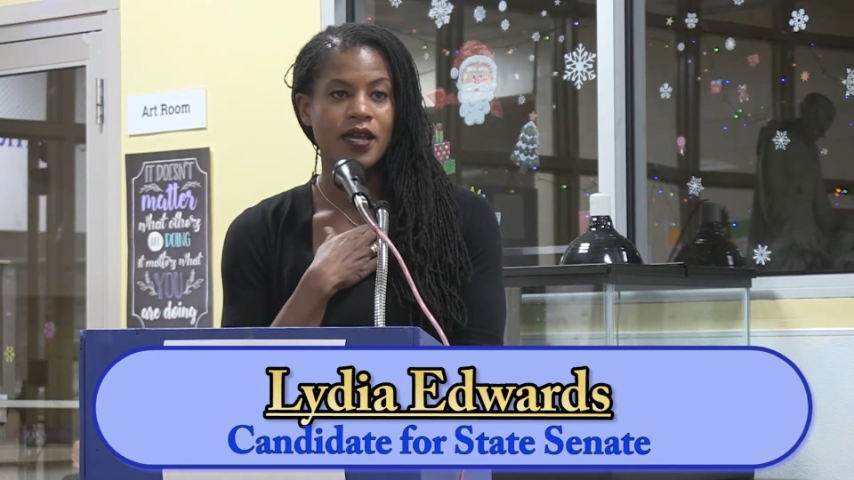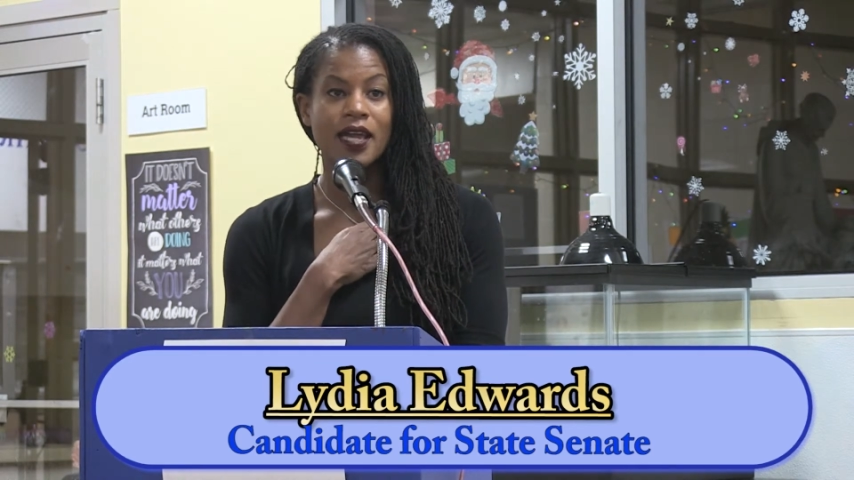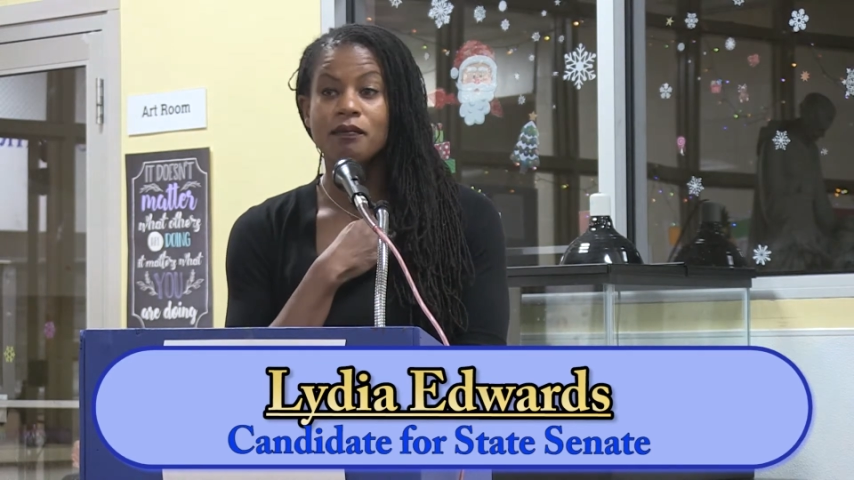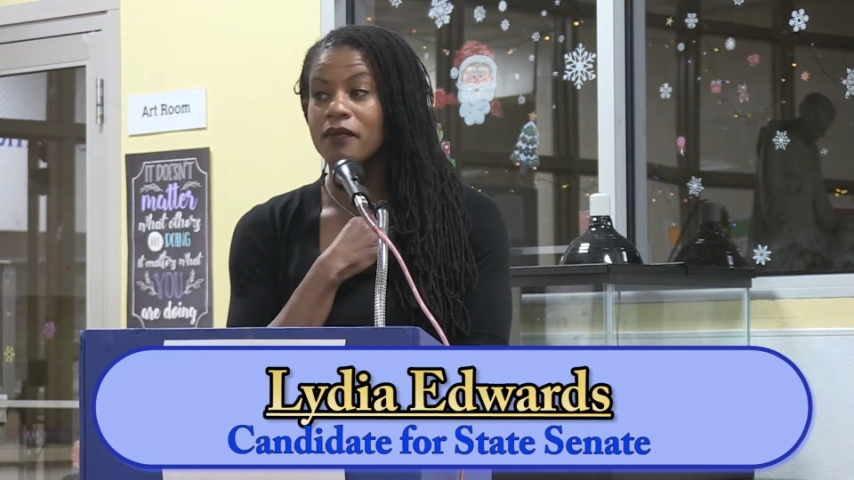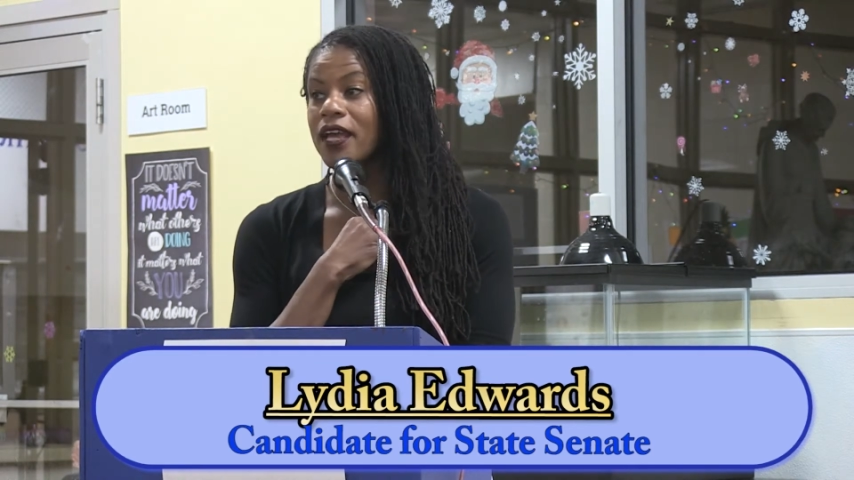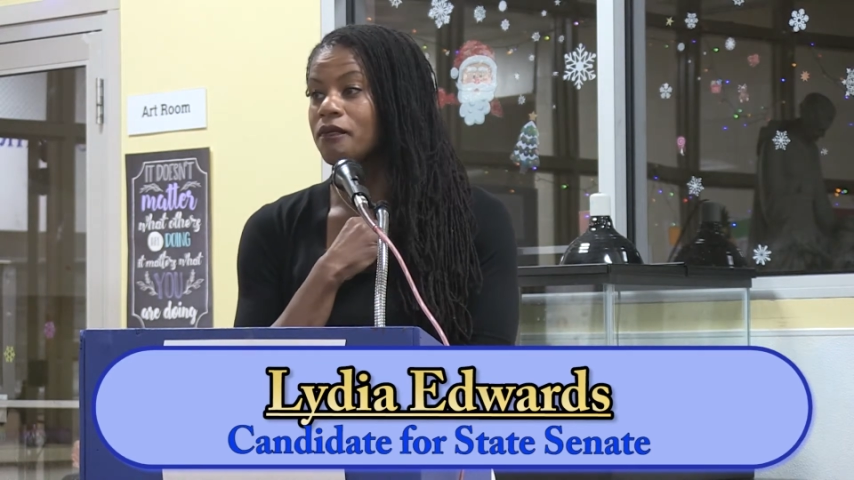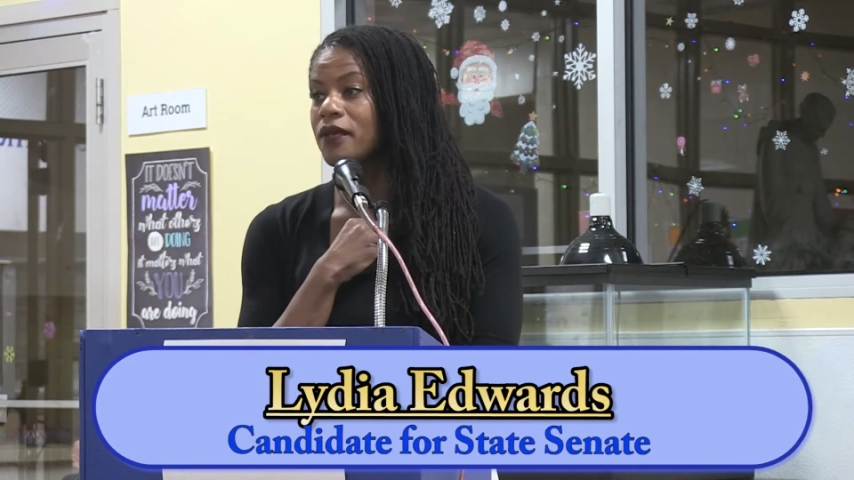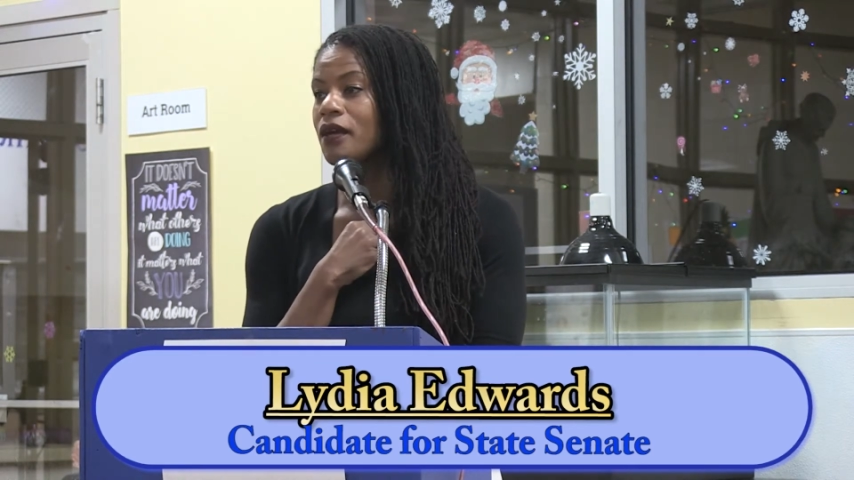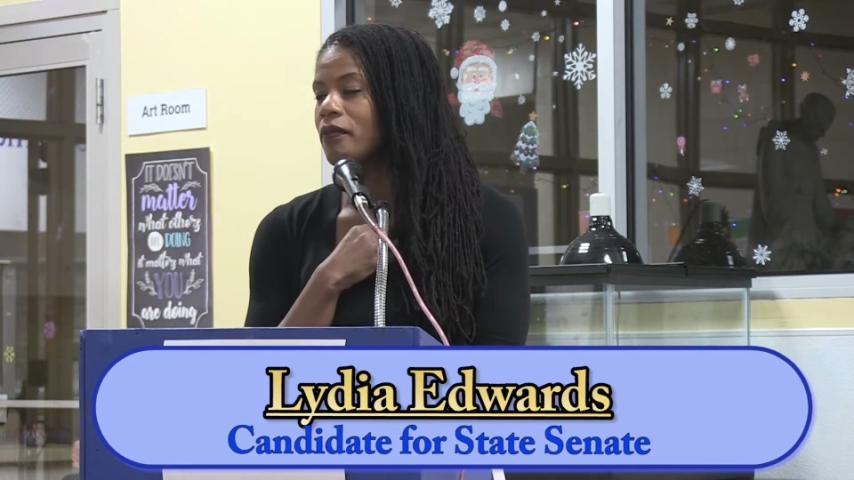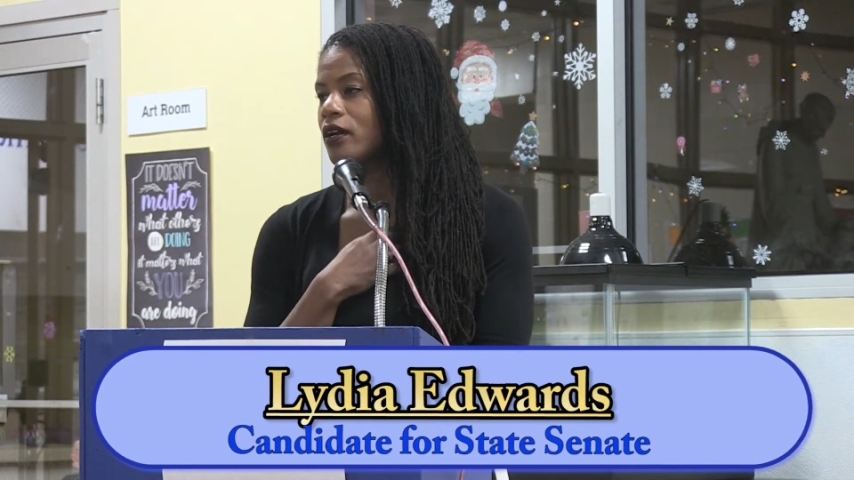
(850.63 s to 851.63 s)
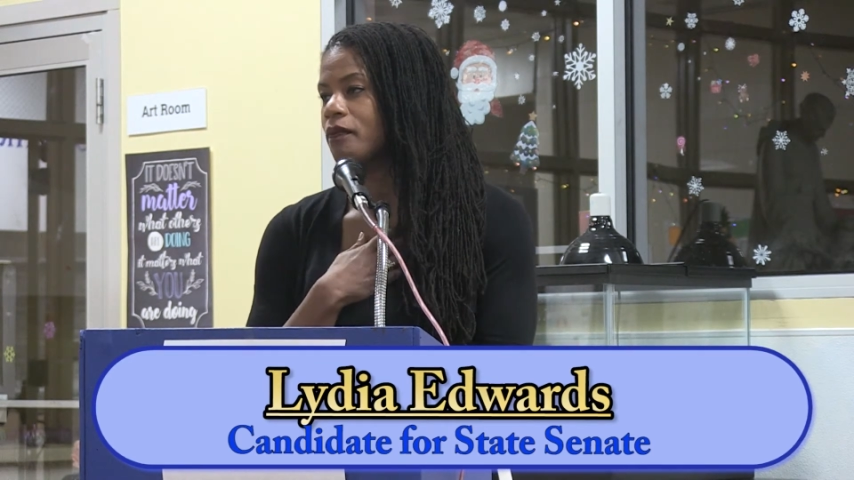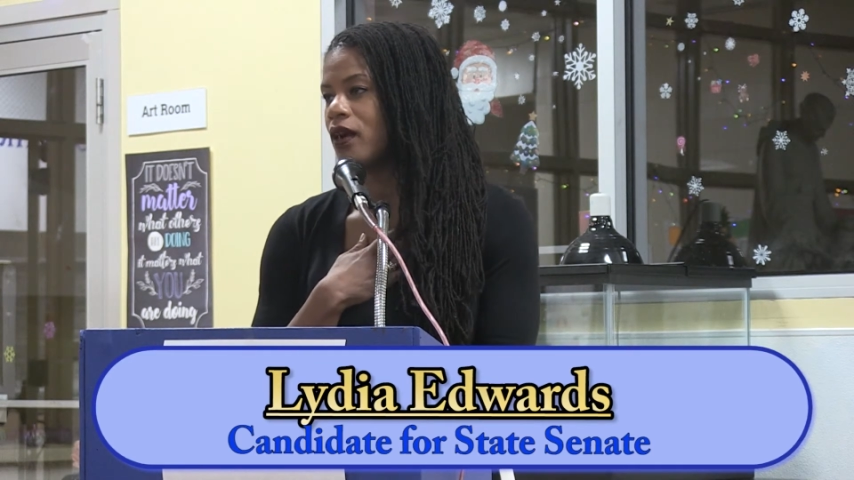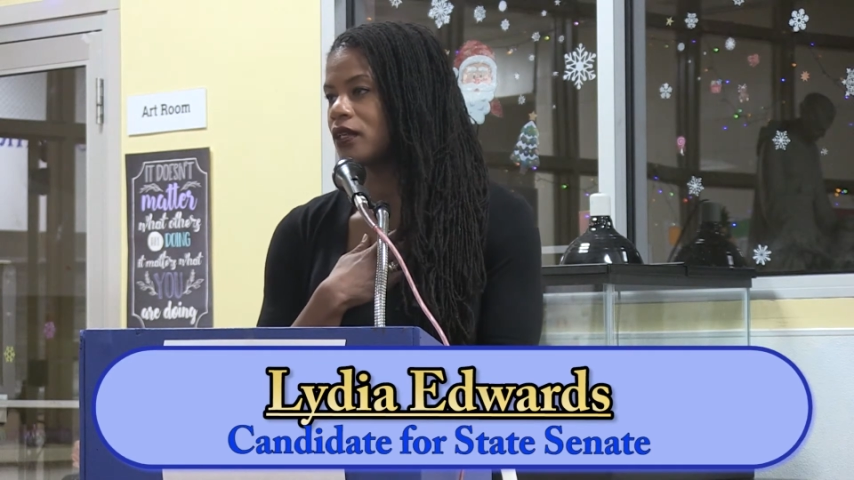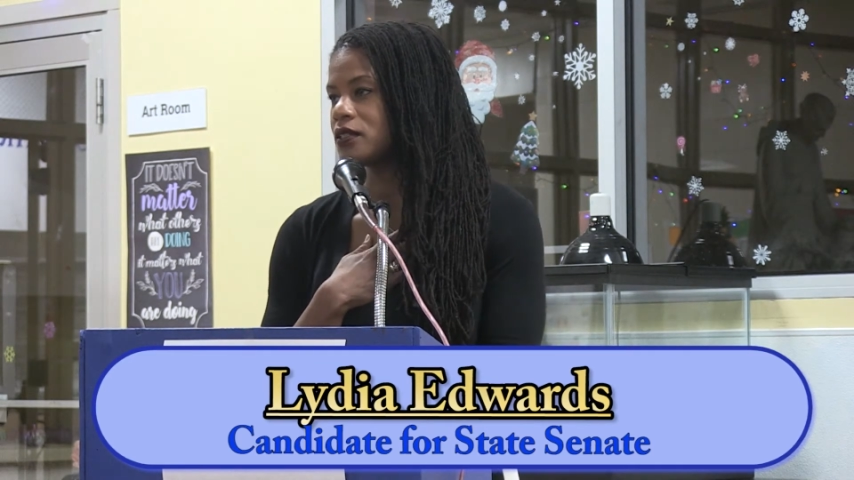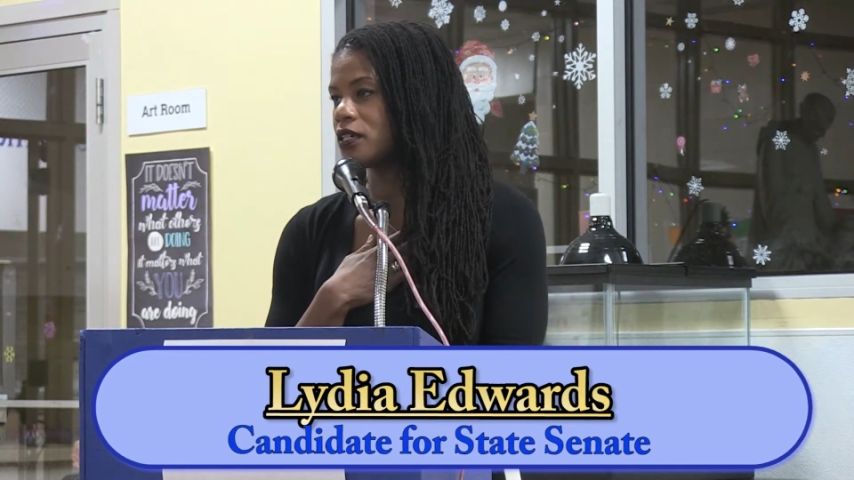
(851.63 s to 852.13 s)
It made me a better
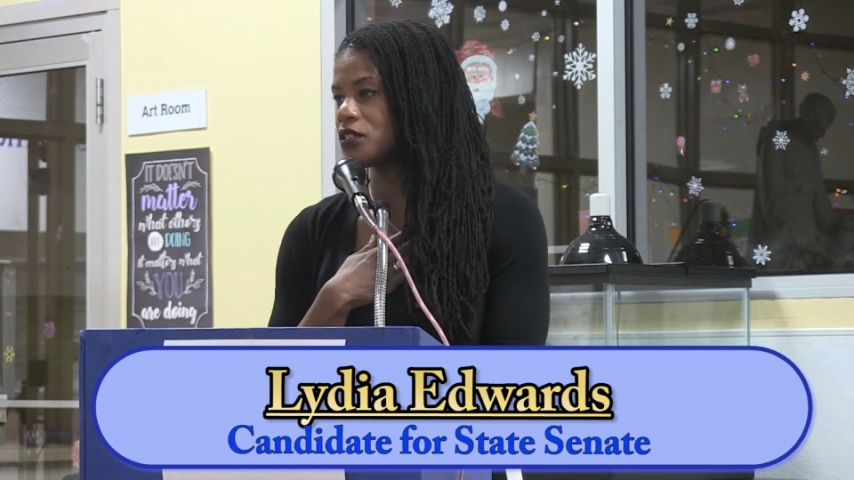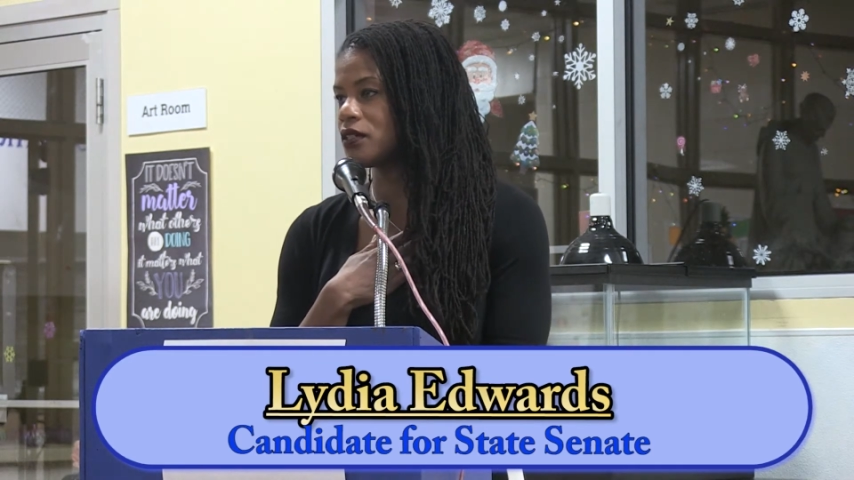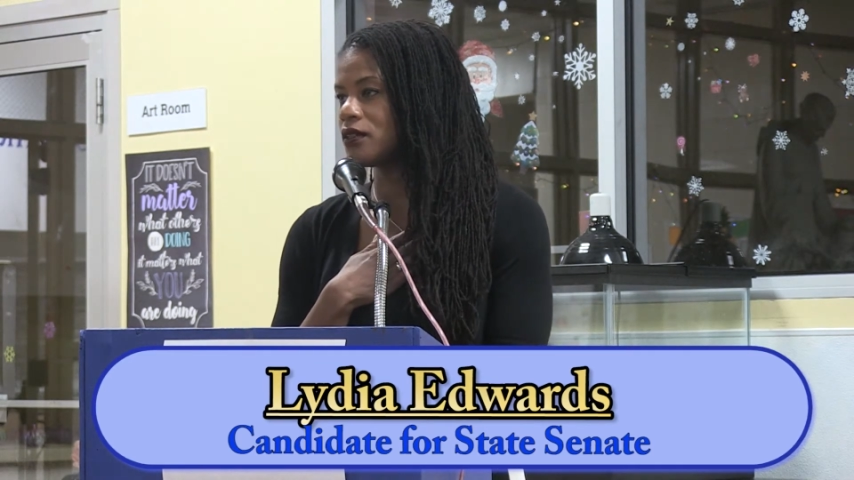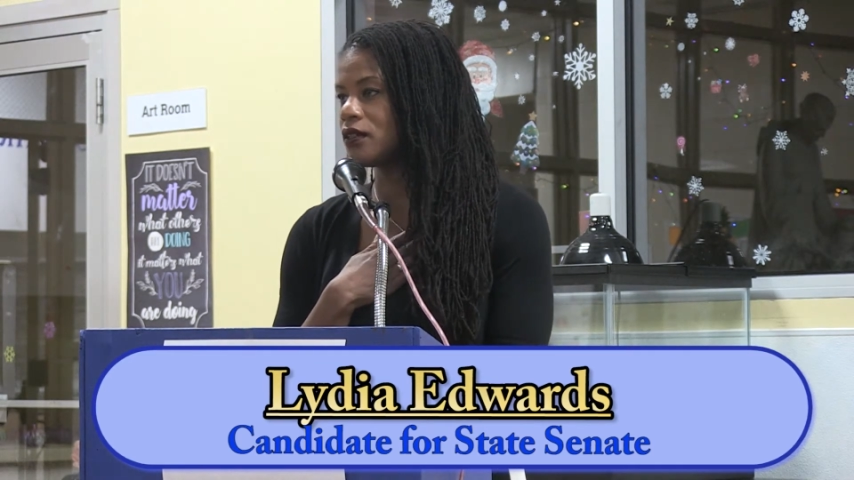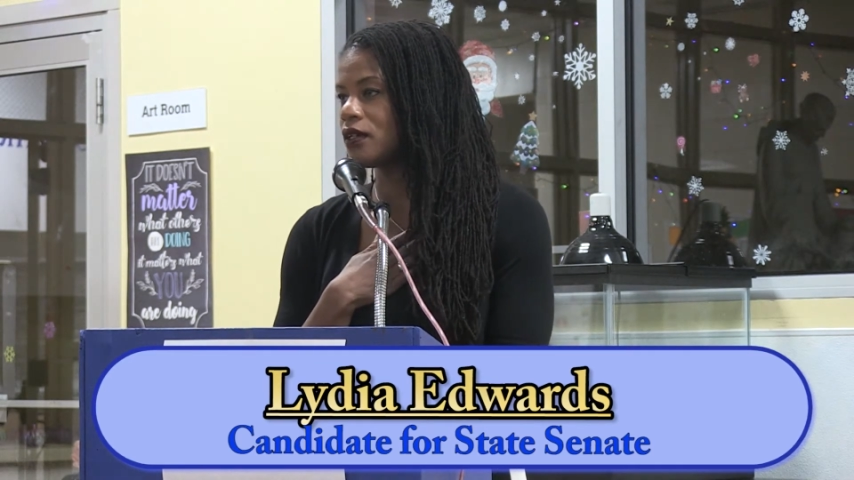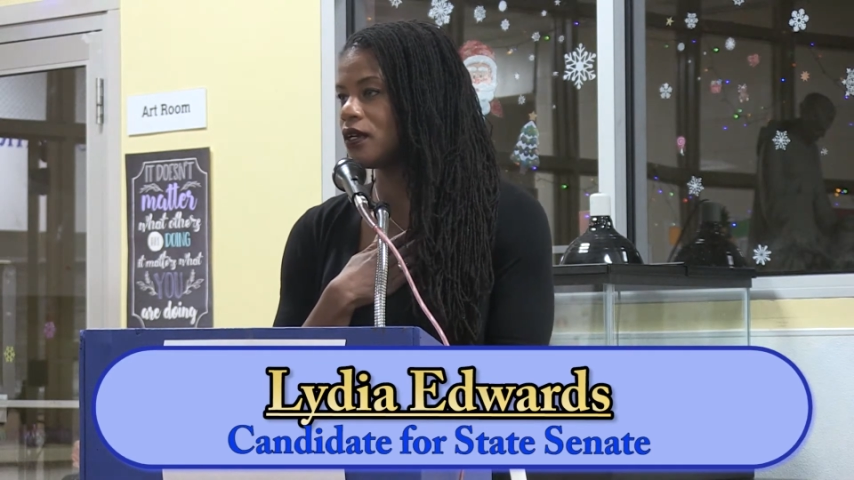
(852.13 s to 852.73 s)
politician.